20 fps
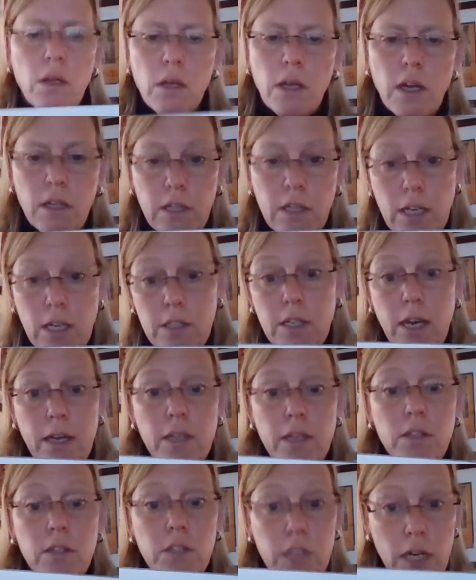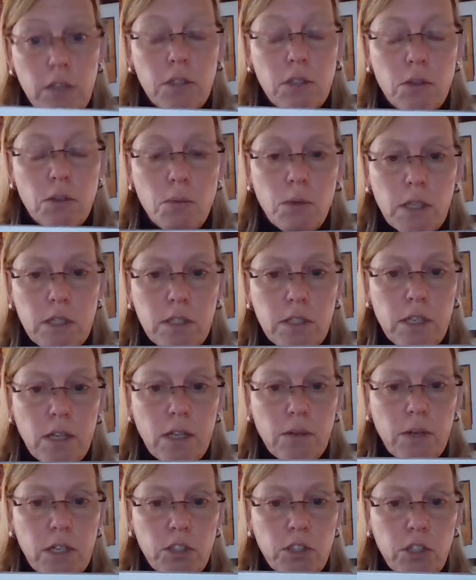unless I tell you what
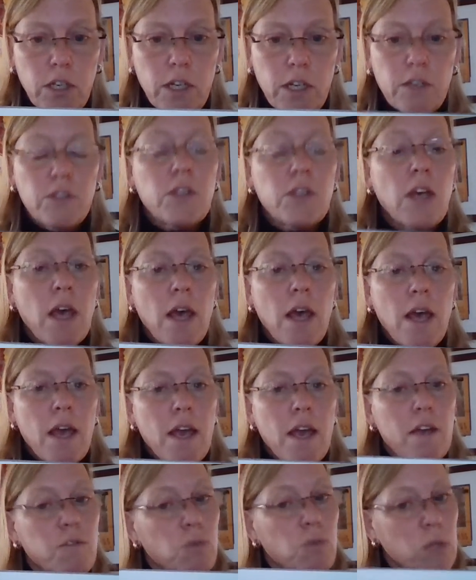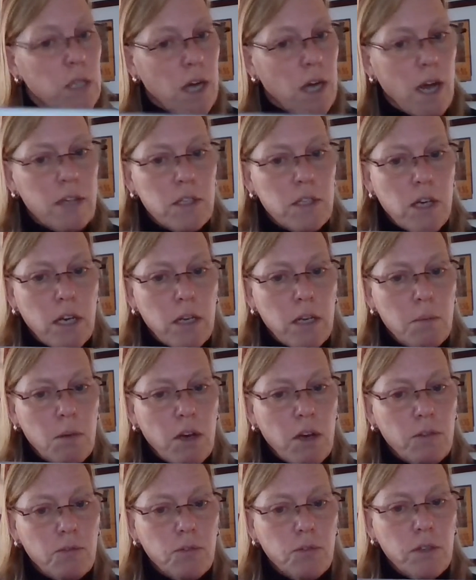acceleration is, if we're not talking
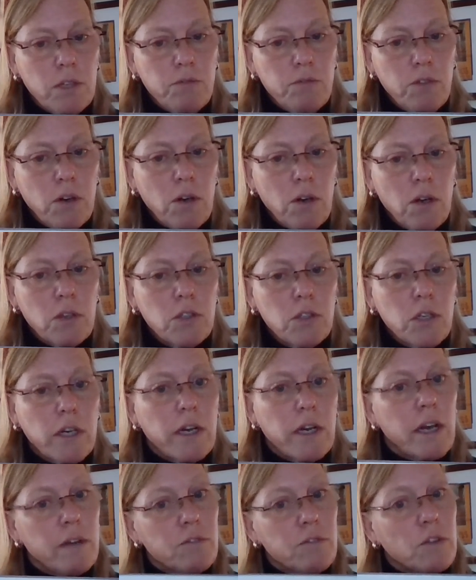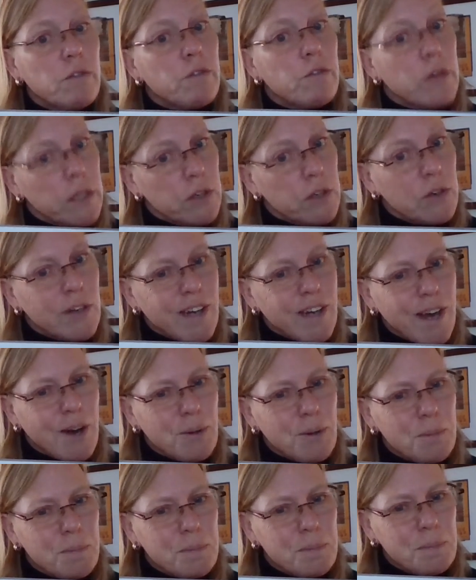about free fall, you're going to have to figure it
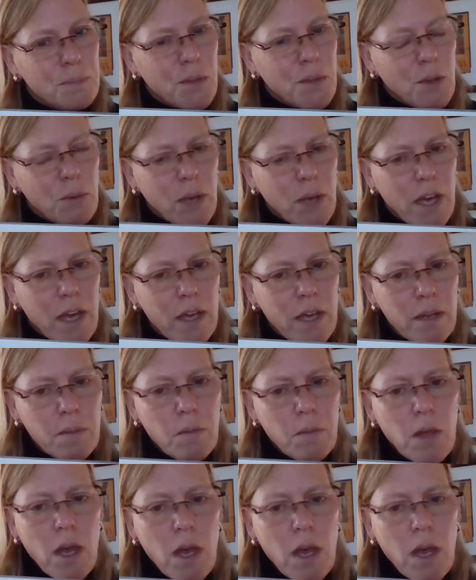out. Okay?